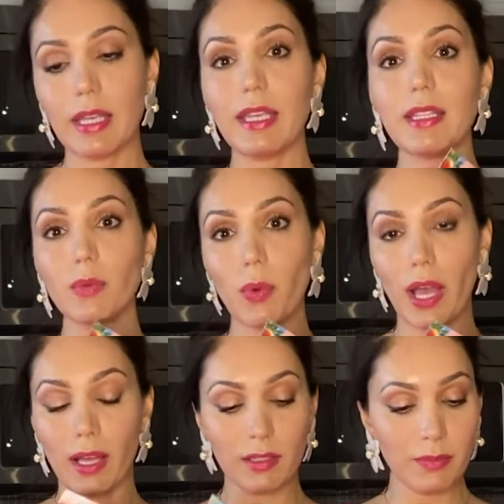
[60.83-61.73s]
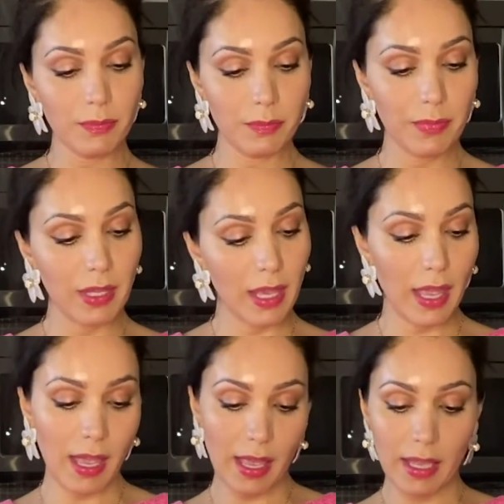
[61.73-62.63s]
Eat well,
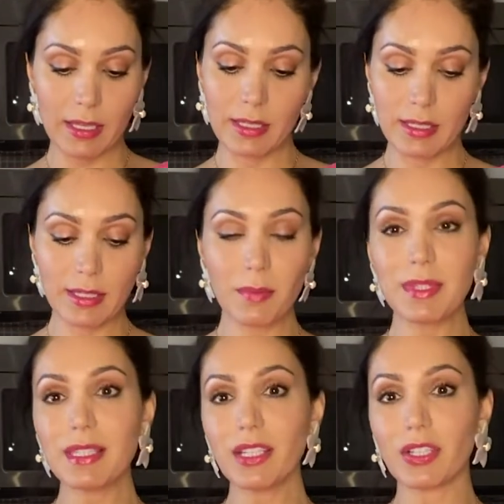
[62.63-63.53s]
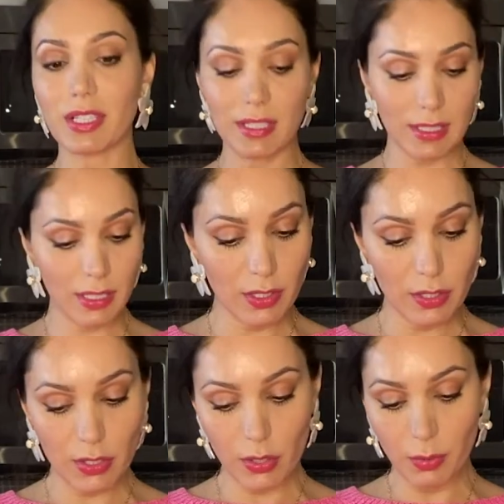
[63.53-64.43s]
and some stickers.
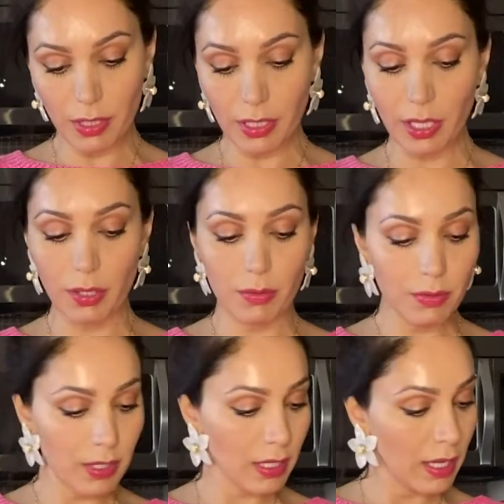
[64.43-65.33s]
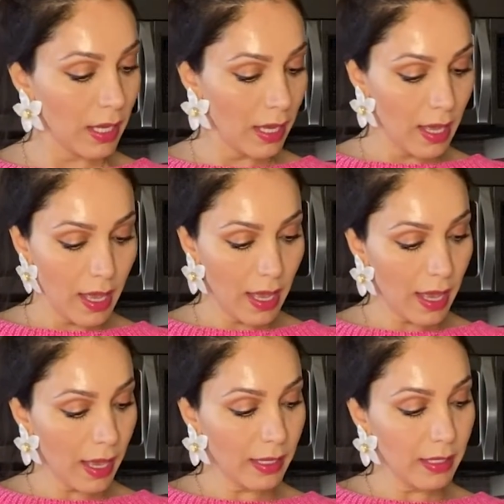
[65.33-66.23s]
Super cute.
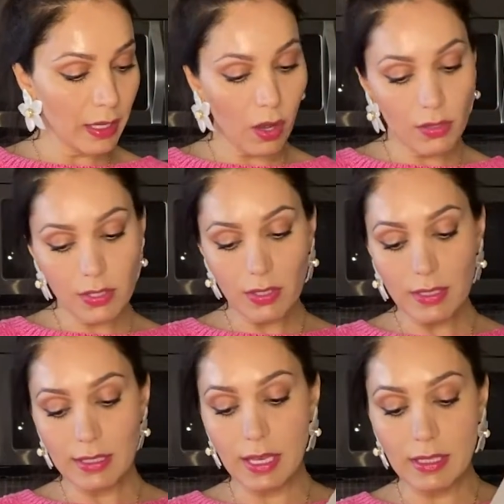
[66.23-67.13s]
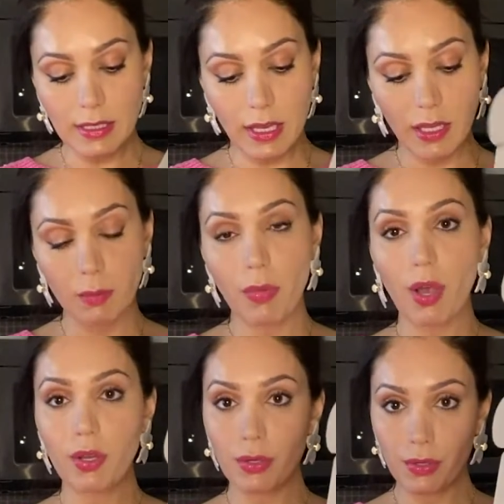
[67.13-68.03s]
And they also sent a
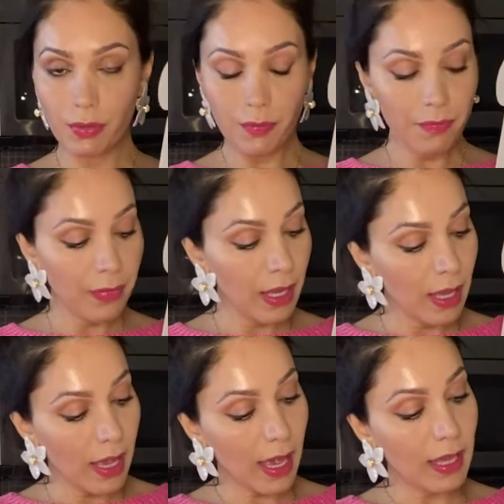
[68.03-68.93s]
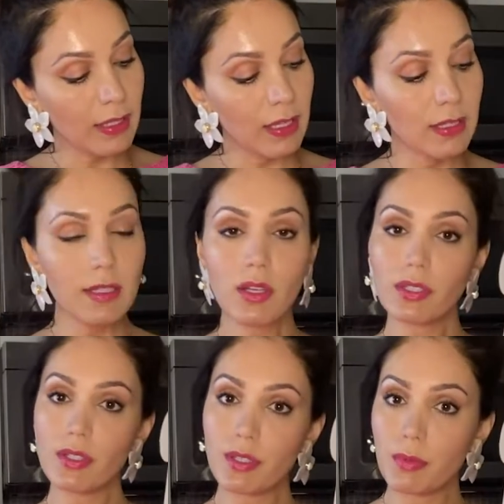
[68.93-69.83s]
bottle, and these are
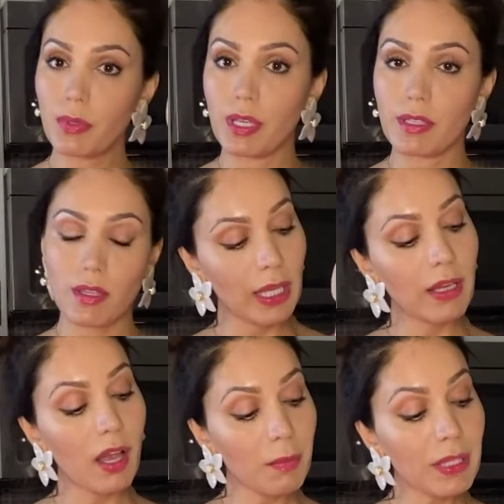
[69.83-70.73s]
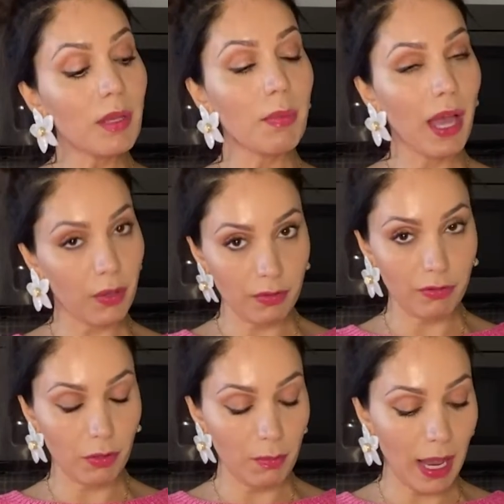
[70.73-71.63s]
the smoothies. They come in a powder
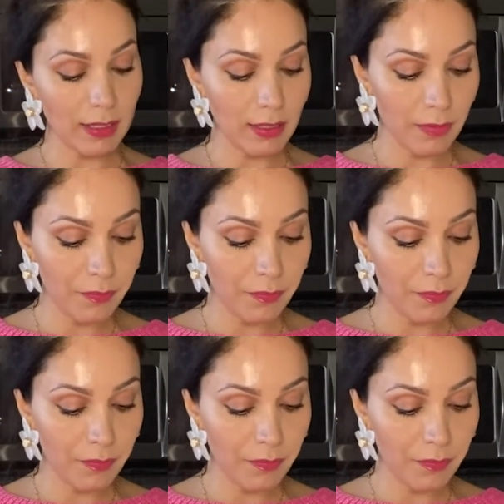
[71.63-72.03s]
format.